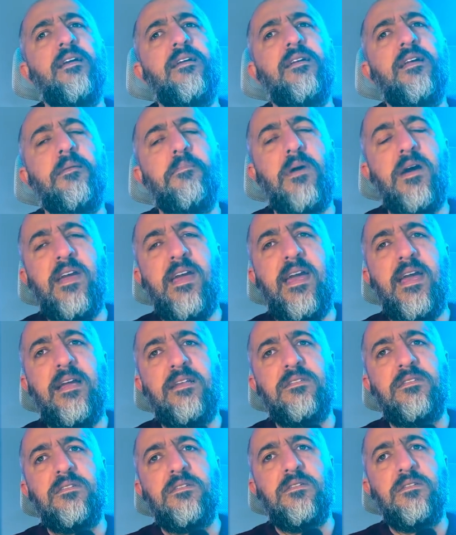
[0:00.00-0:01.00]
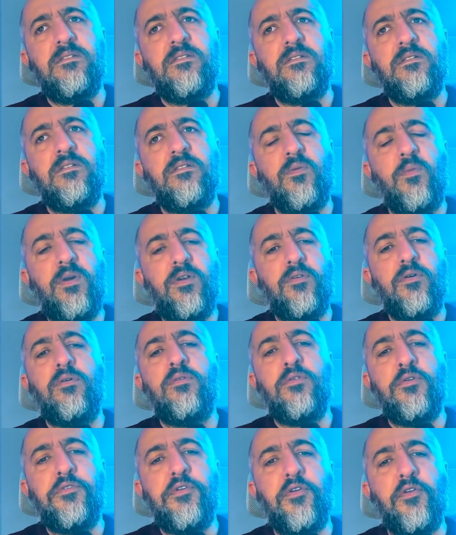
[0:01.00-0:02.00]
in my head, we're all
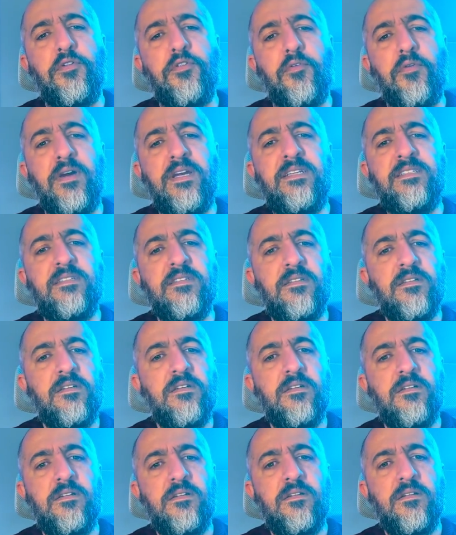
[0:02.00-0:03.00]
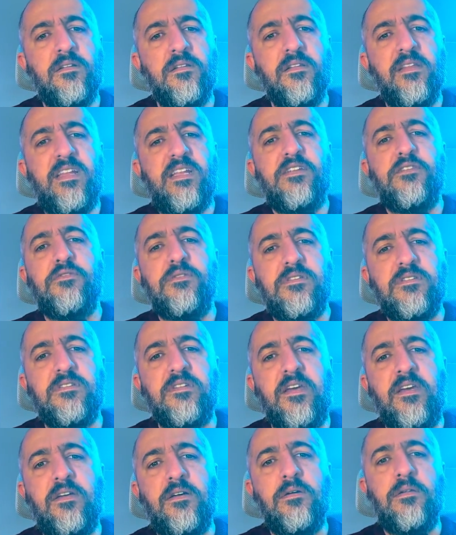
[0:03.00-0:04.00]
loaded on the ride, let it do its
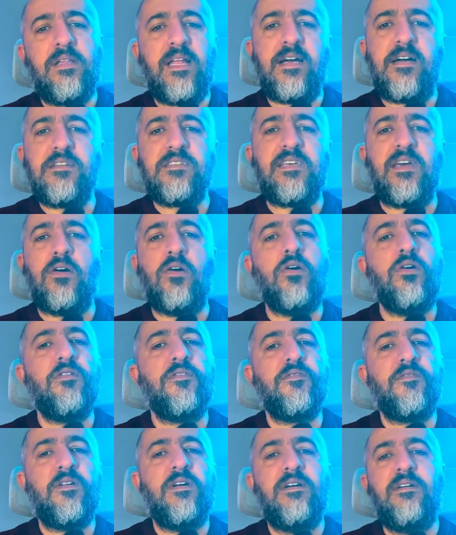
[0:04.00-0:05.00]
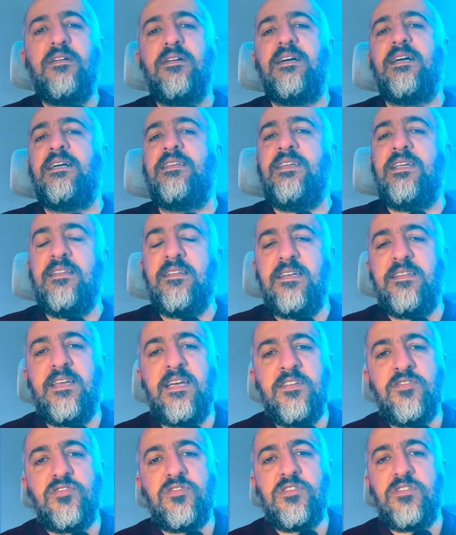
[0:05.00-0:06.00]
cycle, let us get off, and then let the
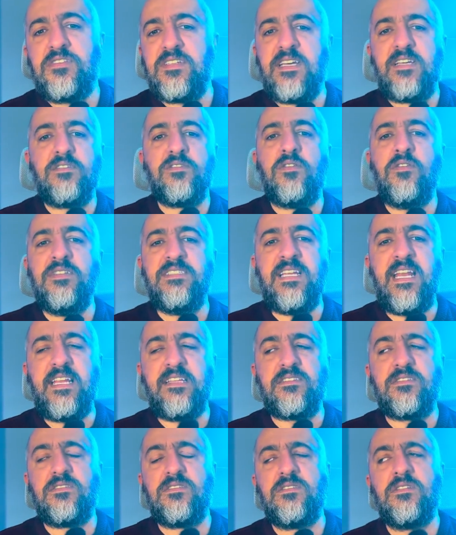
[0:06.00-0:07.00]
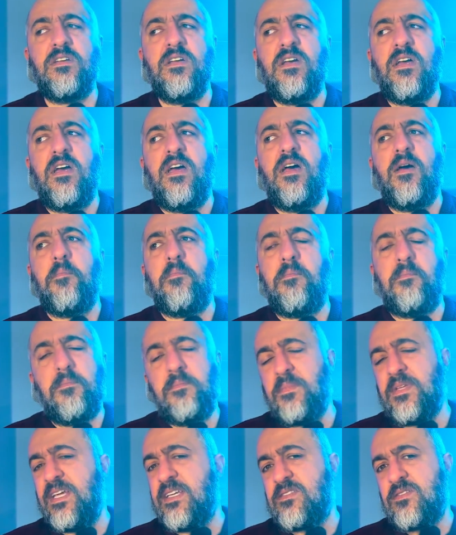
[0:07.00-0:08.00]
engineer take as long as he needs.
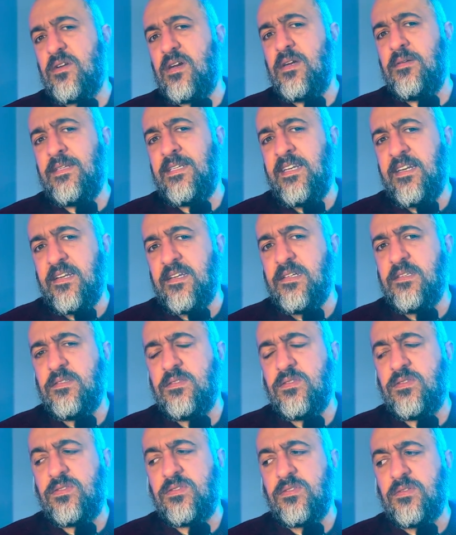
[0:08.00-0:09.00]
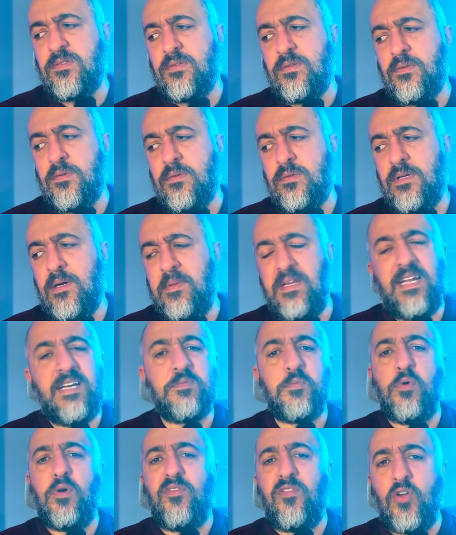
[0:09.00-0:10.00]
But that's not how they did it. So, I mean, that's
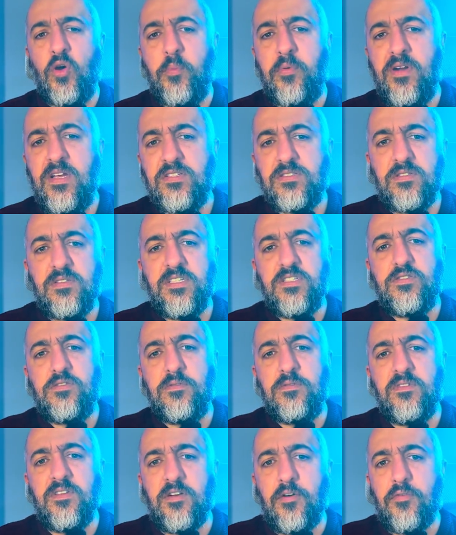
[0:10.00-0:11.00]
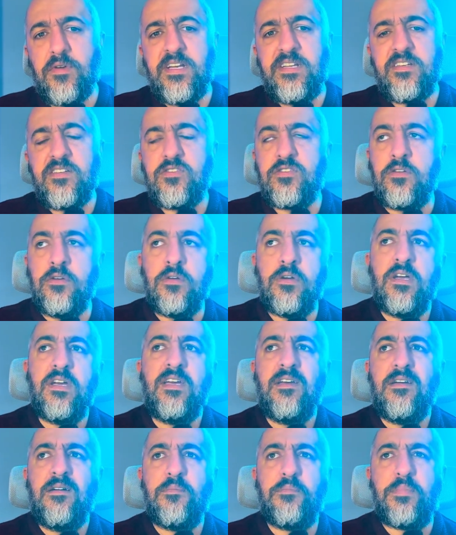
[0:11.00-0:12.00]
more of an operational issue than a ride issue,
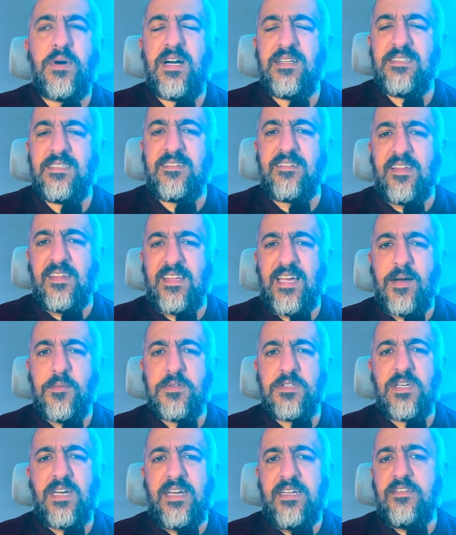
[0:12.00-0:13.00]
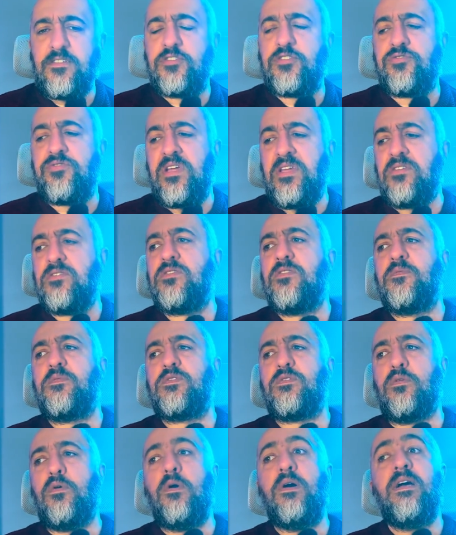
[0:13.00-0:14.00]
but I did think that was kind of strange.
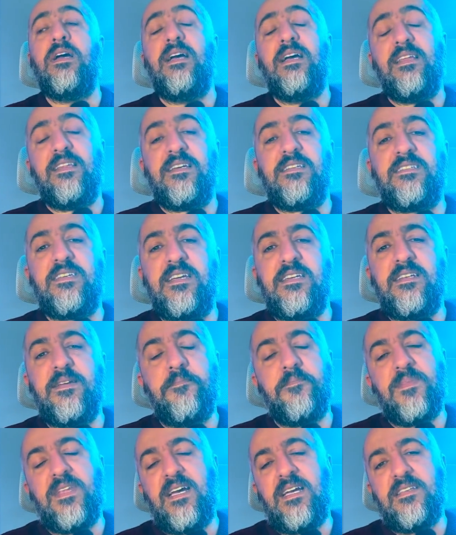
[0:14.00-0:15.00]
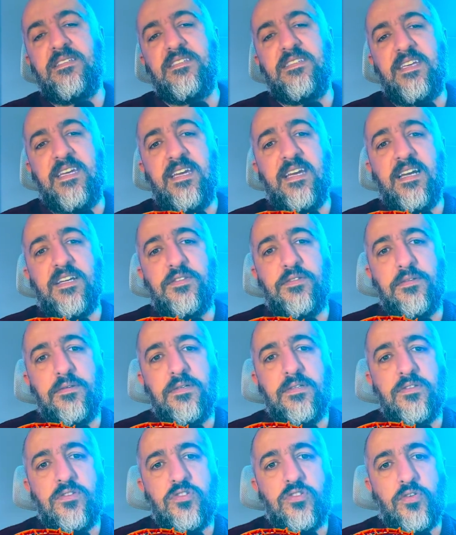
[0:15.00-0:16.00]
So, that said, as I say, I do
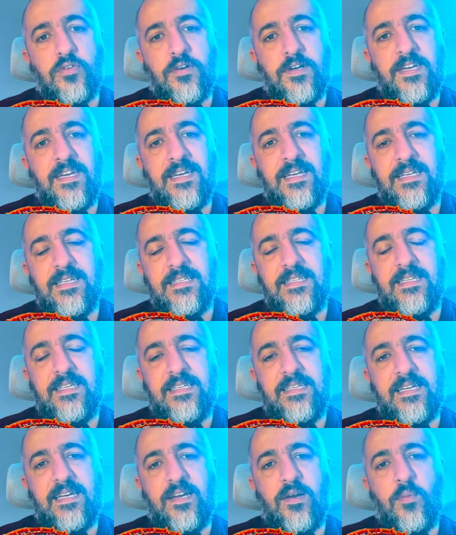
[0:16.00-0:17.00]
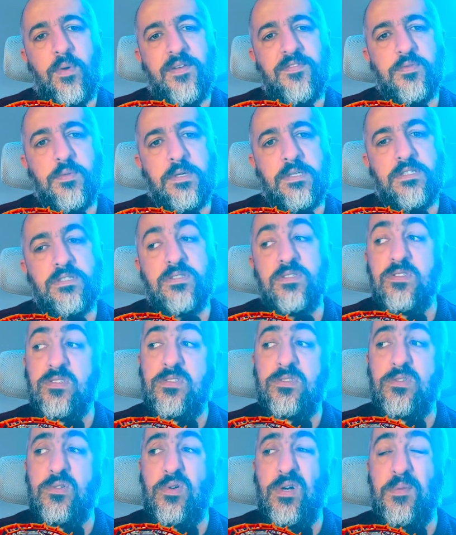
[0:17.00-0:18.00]
enjoy the wave swingers,
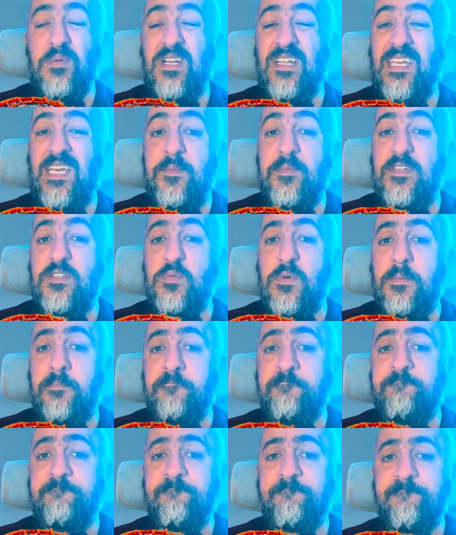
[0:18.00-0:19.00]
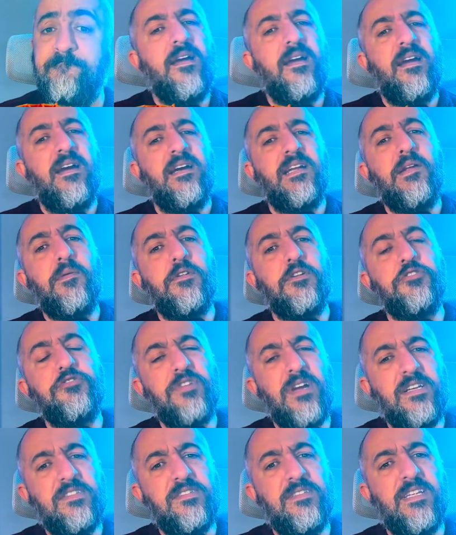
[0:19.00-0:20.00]
so I'm going to keep this one. Now, an
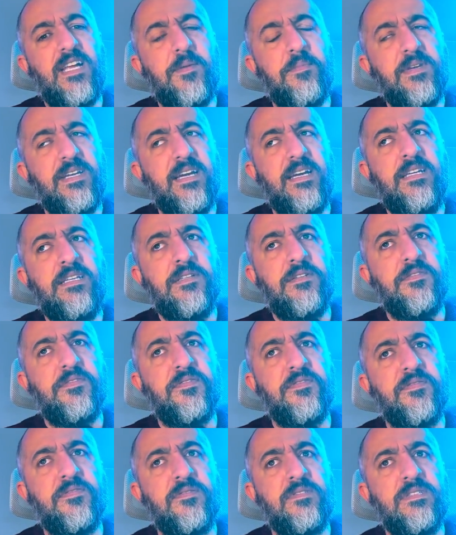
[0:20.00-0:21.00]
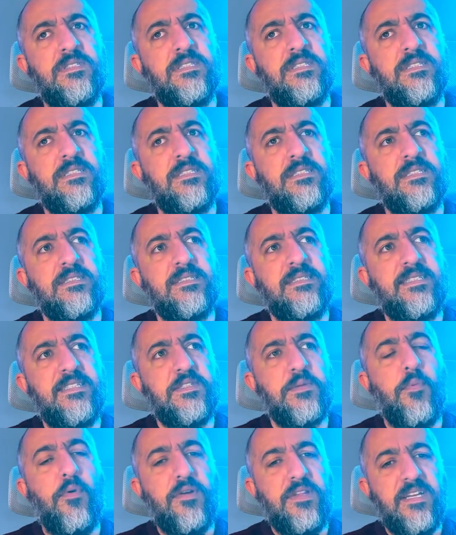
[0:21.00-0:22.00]
attraction that I'm kind of
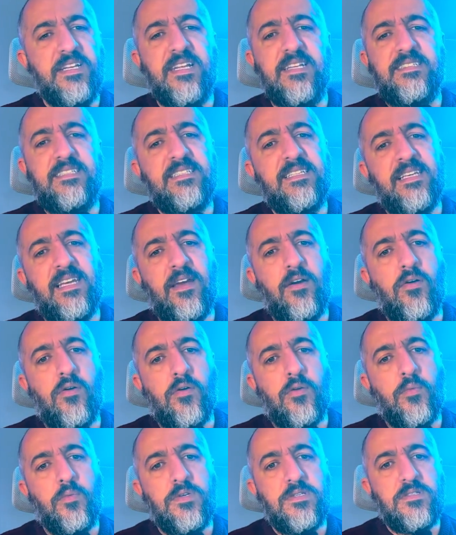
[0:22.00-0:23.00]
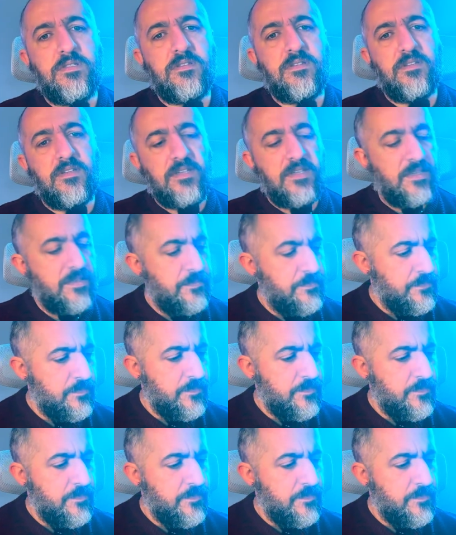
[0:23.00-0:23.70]
disappointed I didn't get on was the